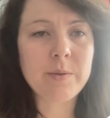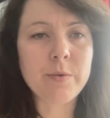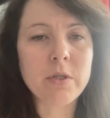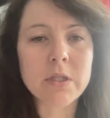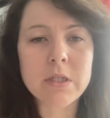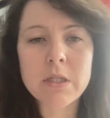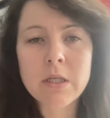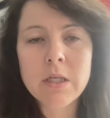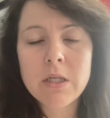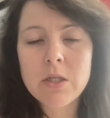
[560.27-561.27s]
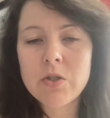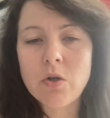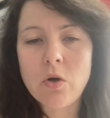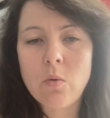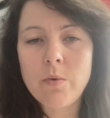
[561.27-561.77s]
Facebook does it.
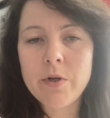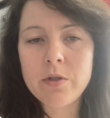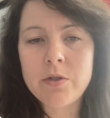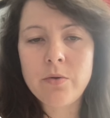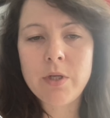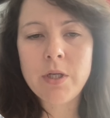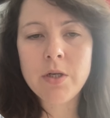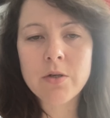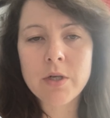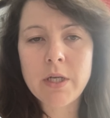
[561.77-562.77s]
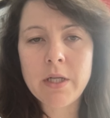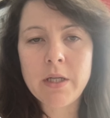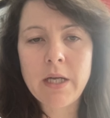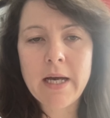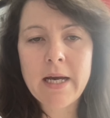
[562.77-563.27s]
So what I'll do here
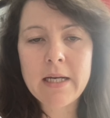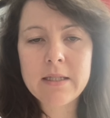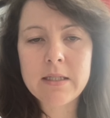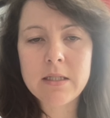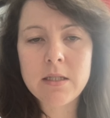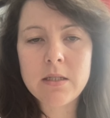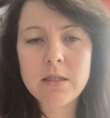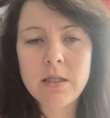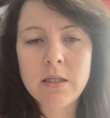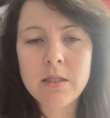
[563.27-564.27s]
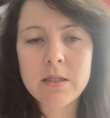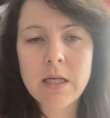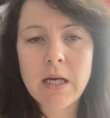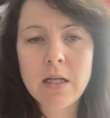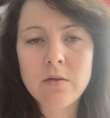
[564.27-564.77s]
in the ad set is
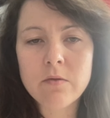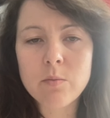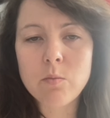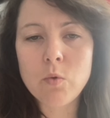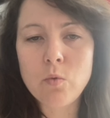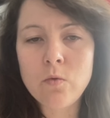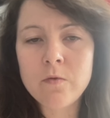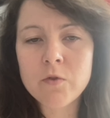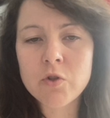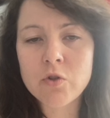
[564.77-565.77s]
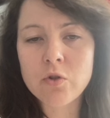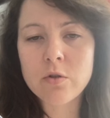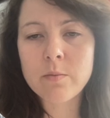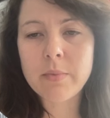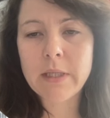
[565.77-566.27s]
I'll remove
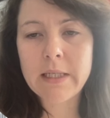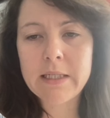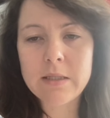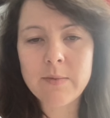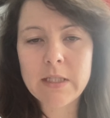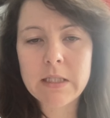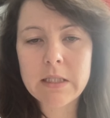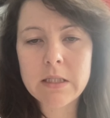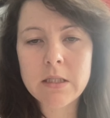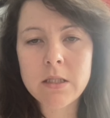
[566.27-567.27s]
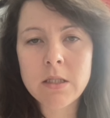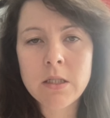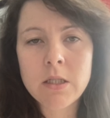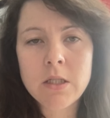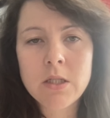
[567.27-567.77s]
certain placements.
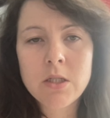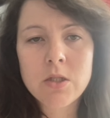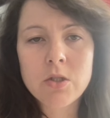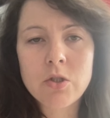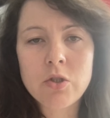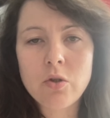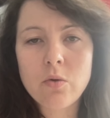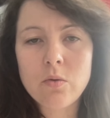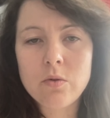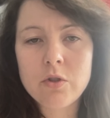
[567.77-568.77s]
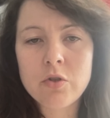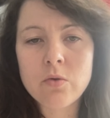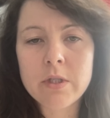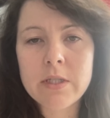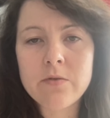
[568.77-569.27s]
So
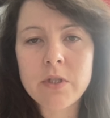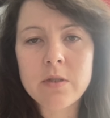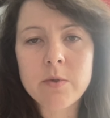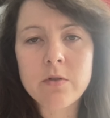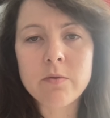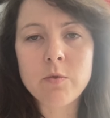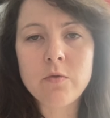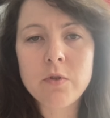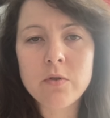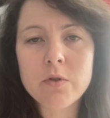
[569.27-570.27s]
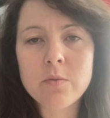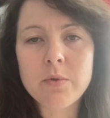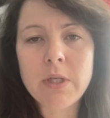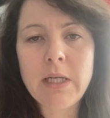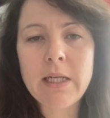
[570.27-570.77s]
stories and reels, I'm going to remove those
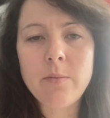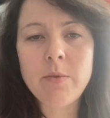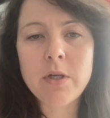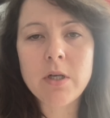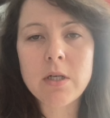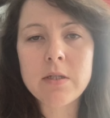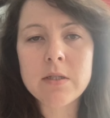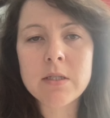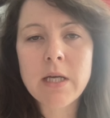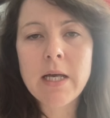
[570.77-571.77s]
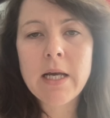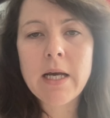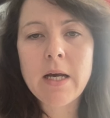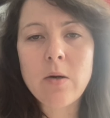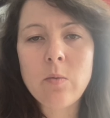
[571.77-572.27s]
completely because
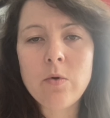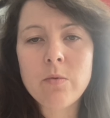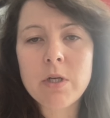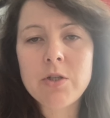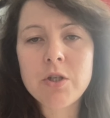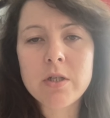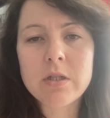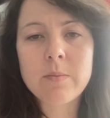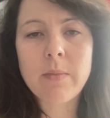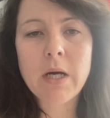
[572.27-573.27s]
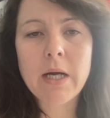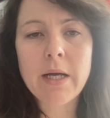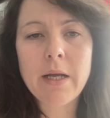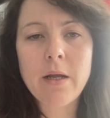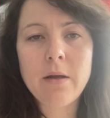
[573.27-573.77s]
I would want to adjust
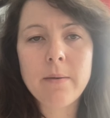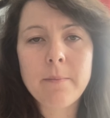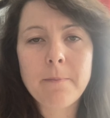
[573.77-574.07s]
my